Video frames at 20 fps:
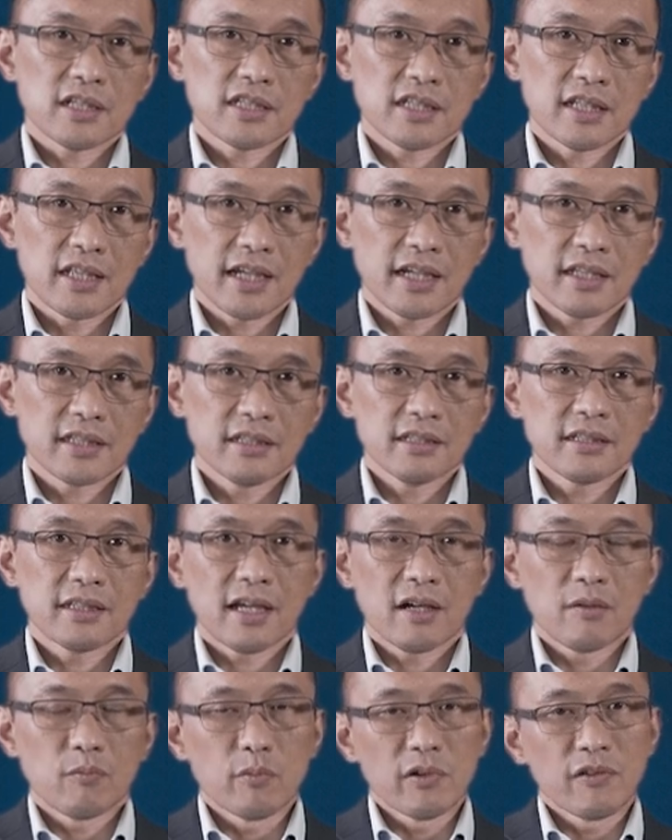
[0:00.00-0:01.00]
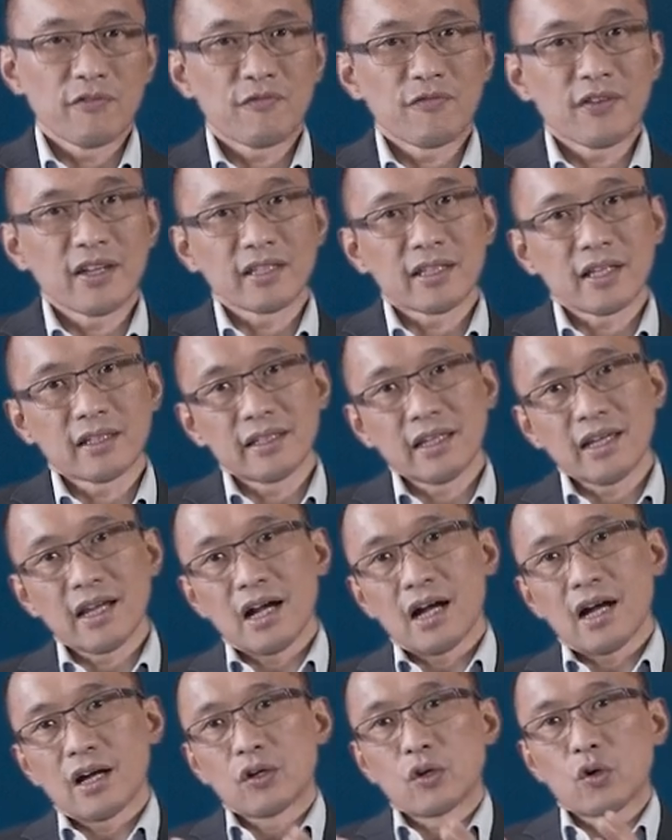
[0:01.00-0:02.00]
selected and we think that they
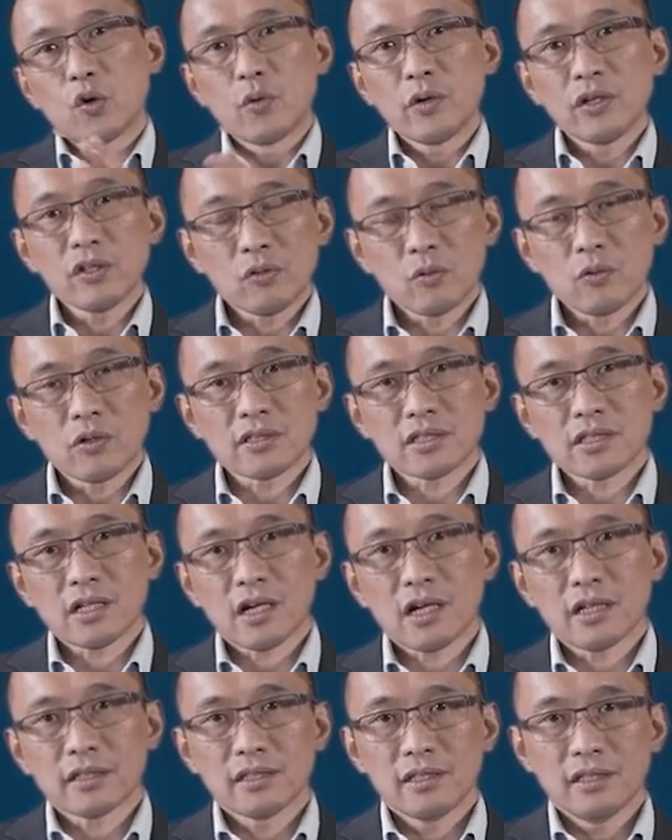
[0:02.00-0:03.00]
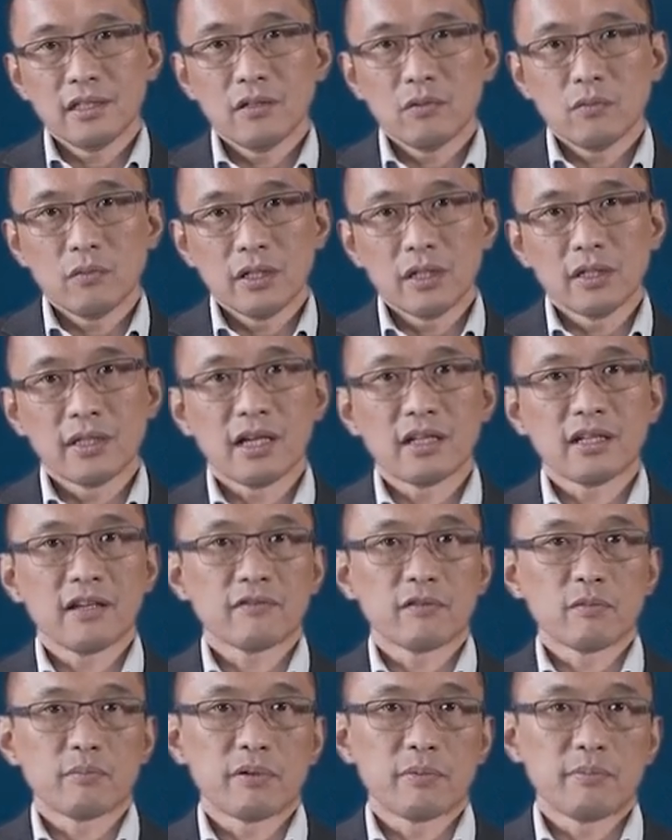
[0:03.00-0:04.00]
are going towards CAR T, we then have
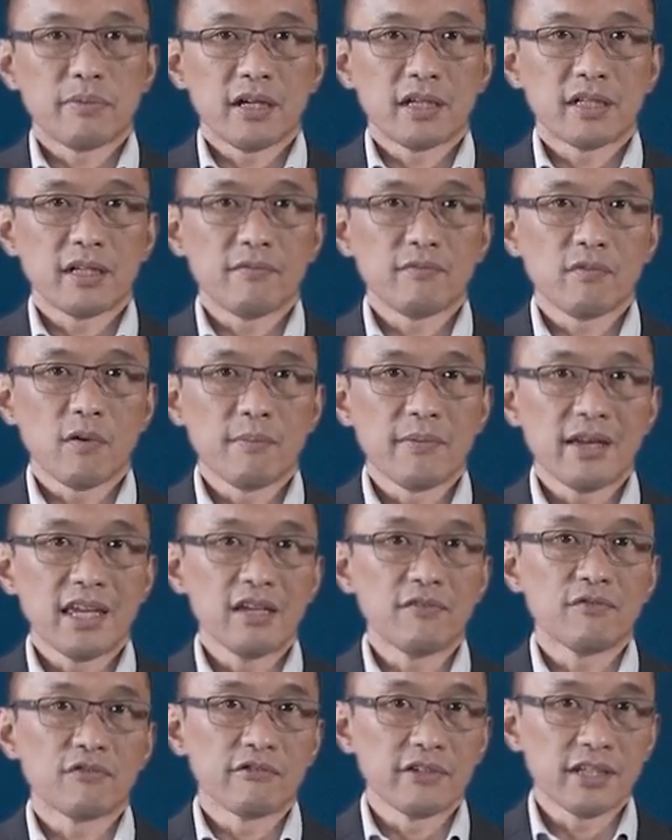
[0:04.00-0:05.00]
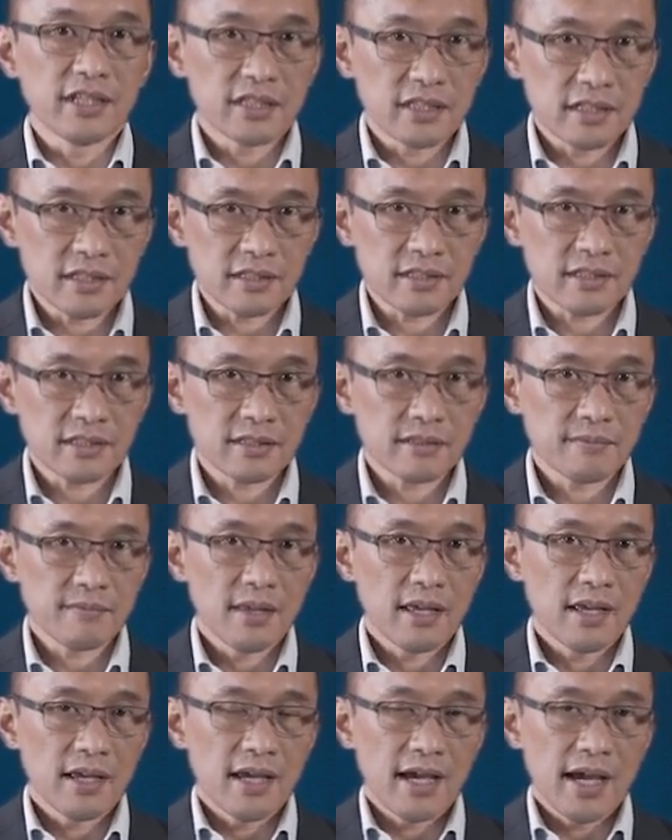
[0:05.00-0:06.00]
to prepare them for apheresis.
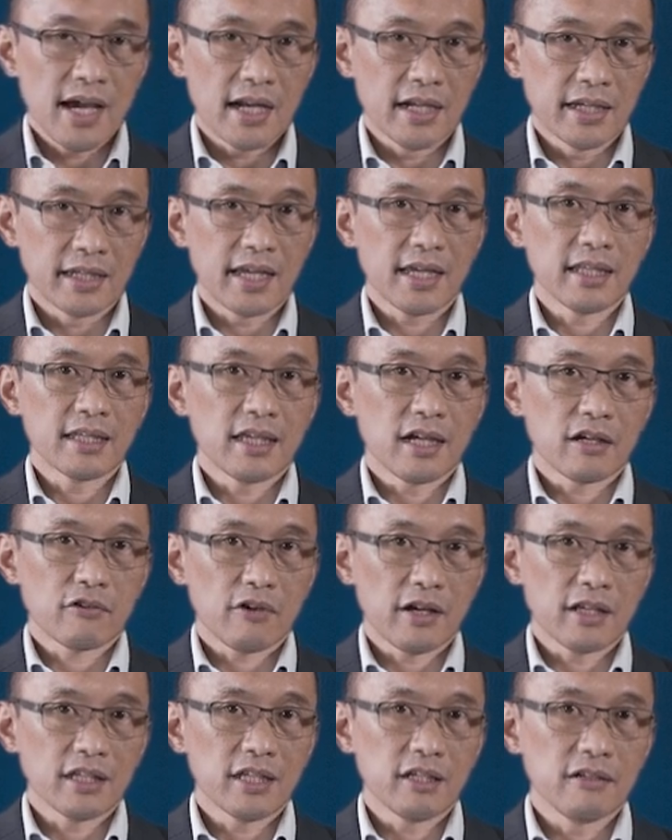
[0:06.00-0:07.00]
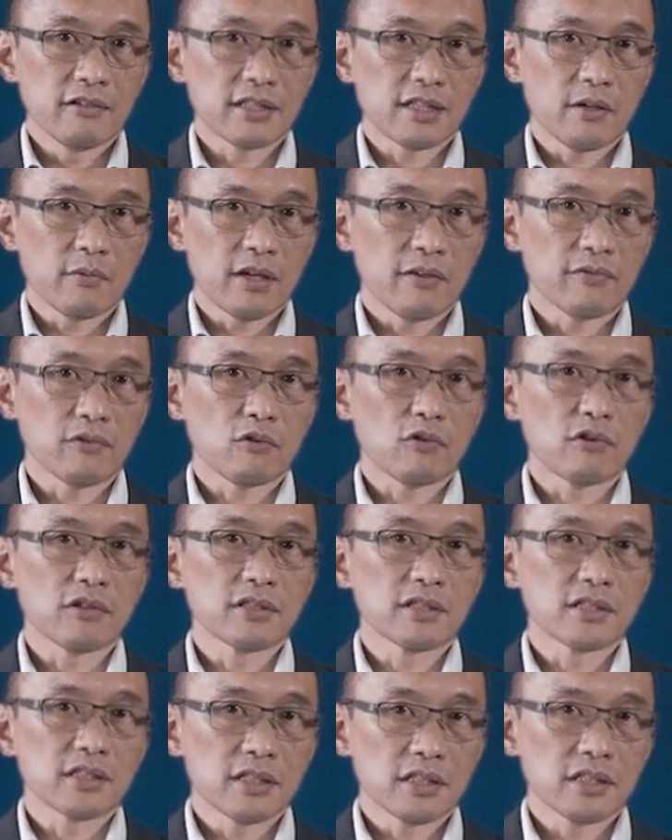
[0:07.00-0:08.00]
And again, there are criteria that we have to
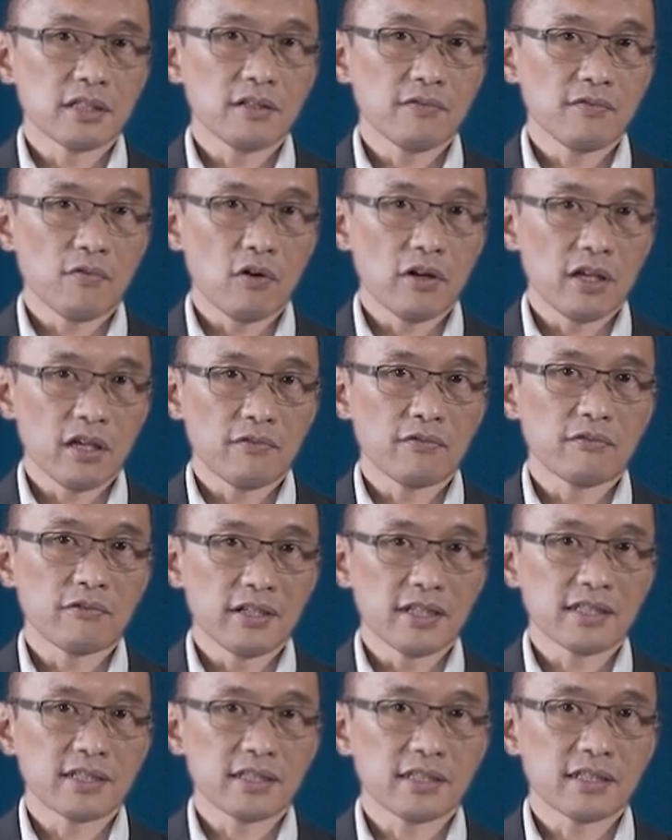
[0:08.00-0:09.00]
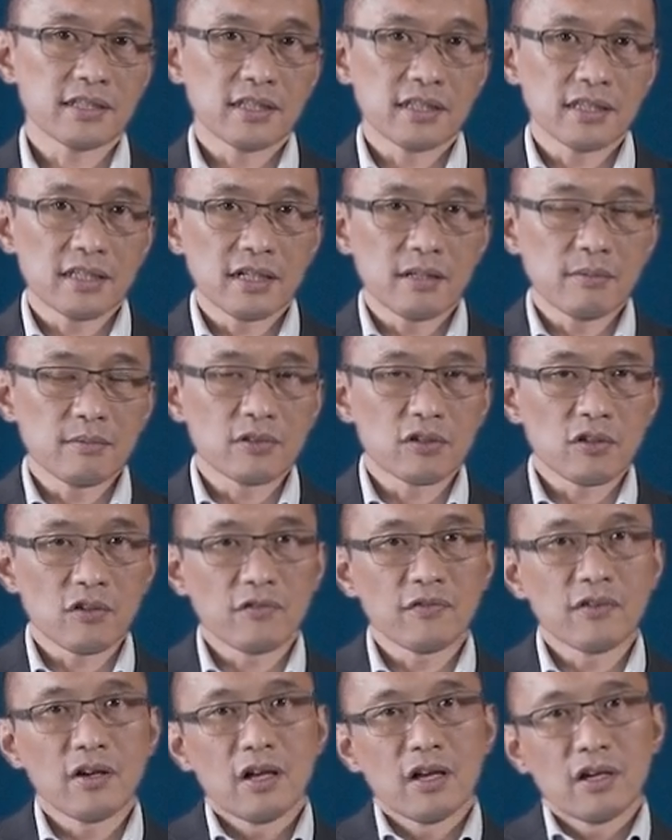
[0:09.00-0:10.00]
consider for apheresis in terms
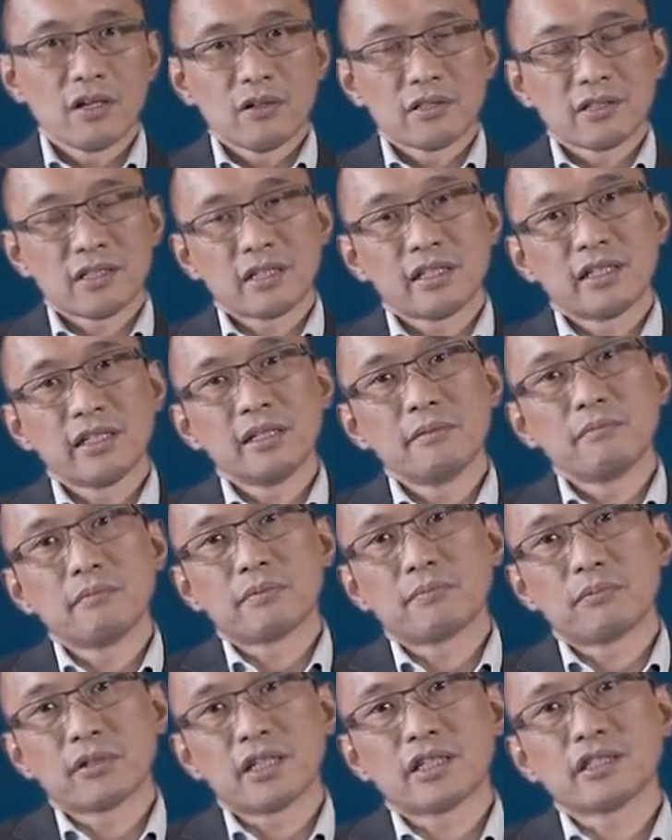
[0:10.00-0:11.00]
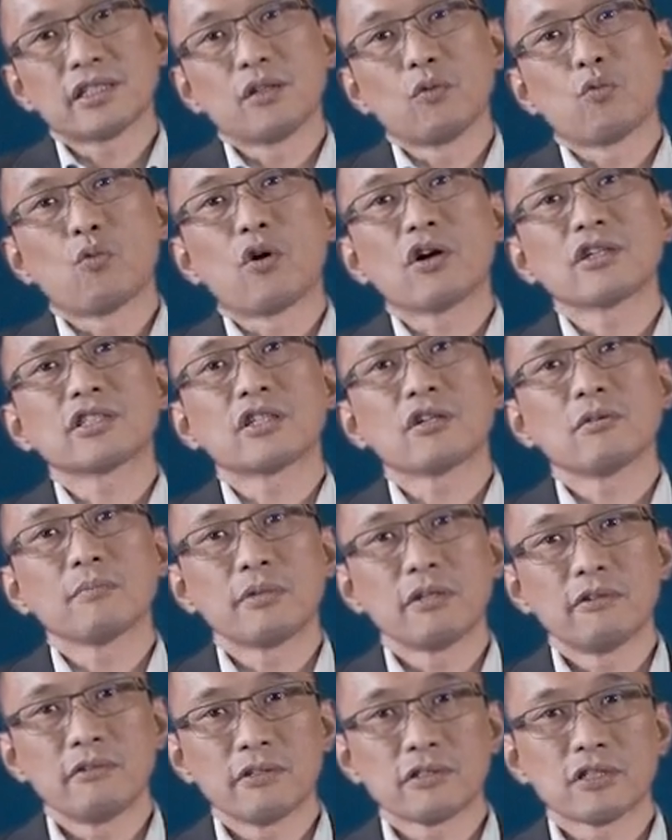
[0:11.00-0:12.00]
of certainly potentially washout
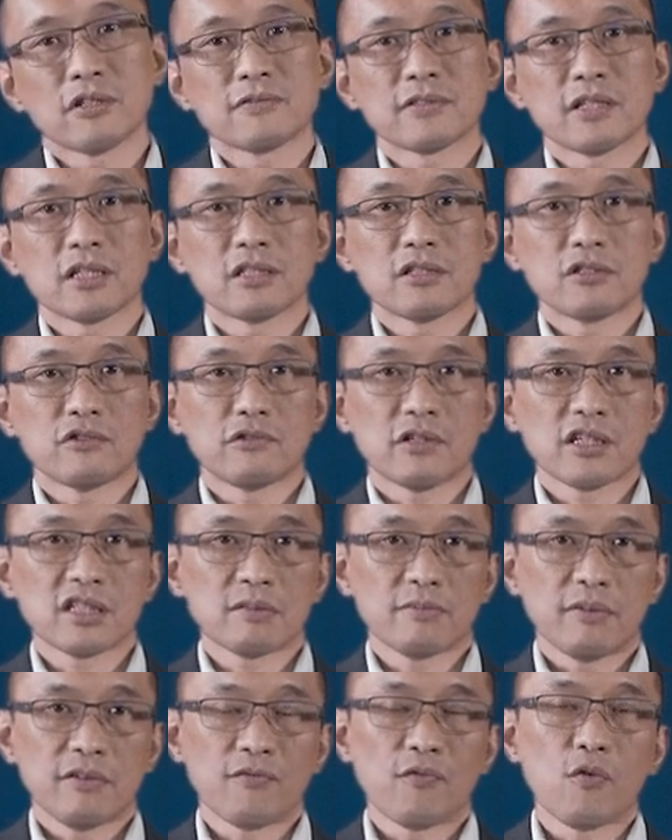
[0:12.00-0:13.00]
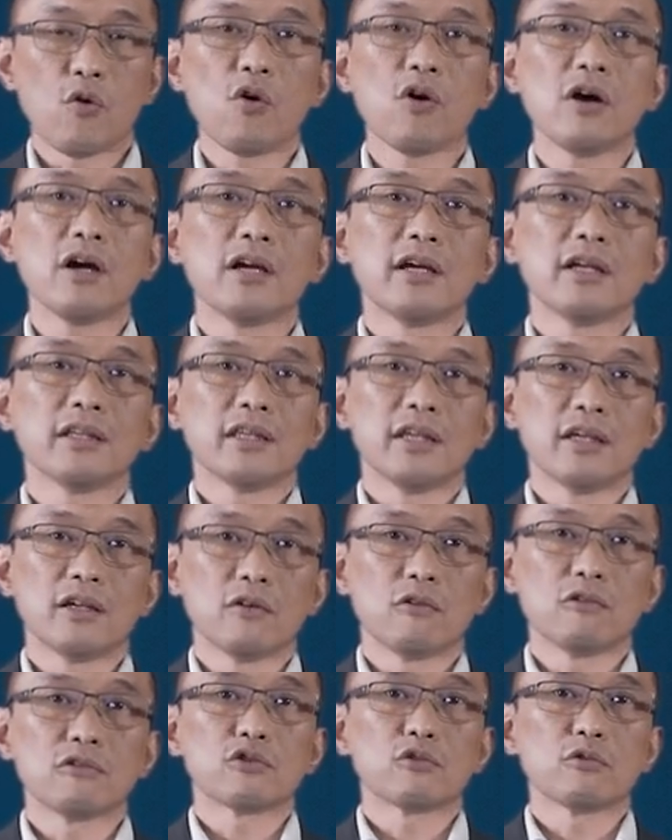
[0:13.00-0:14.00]
periods of certain drugs before they
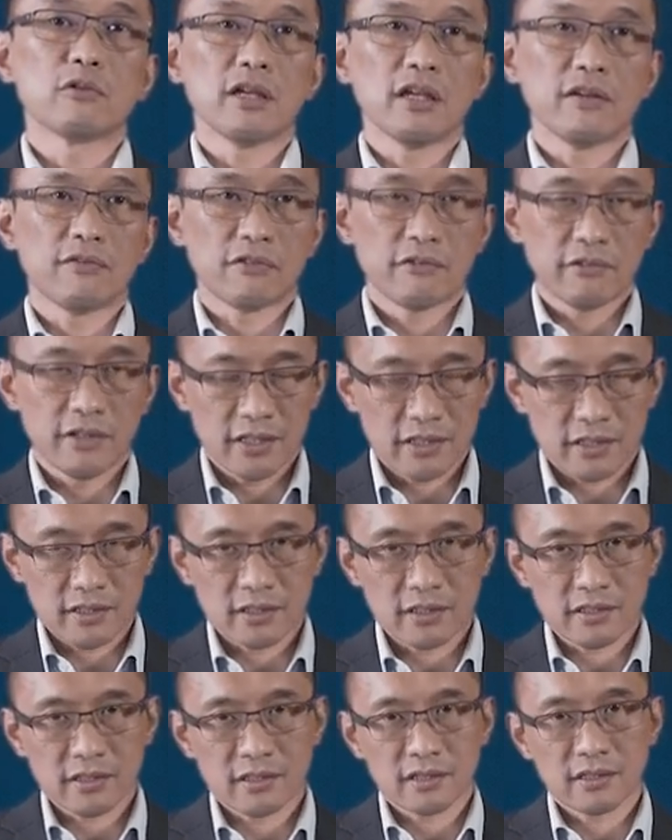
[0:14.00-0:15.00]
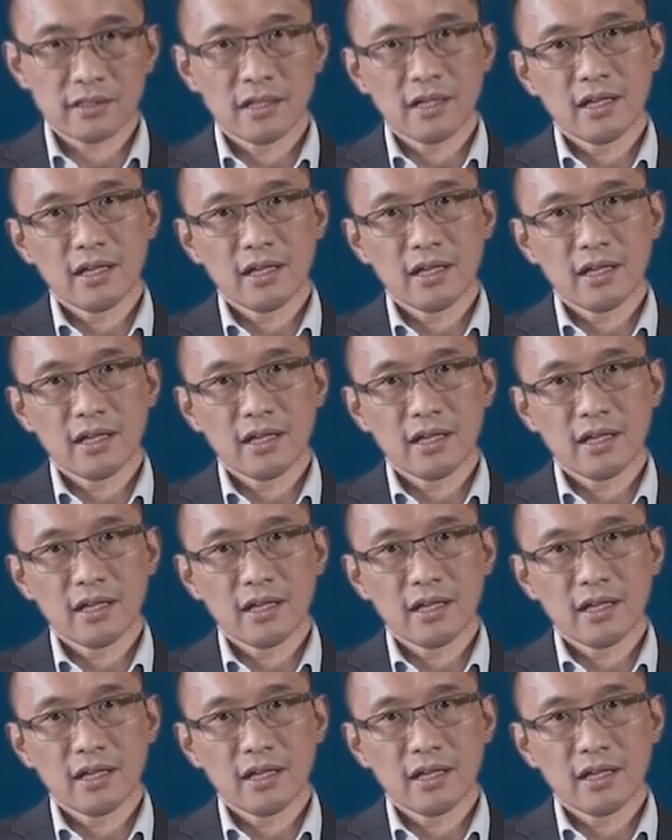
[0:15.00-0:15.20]
go through apheresis.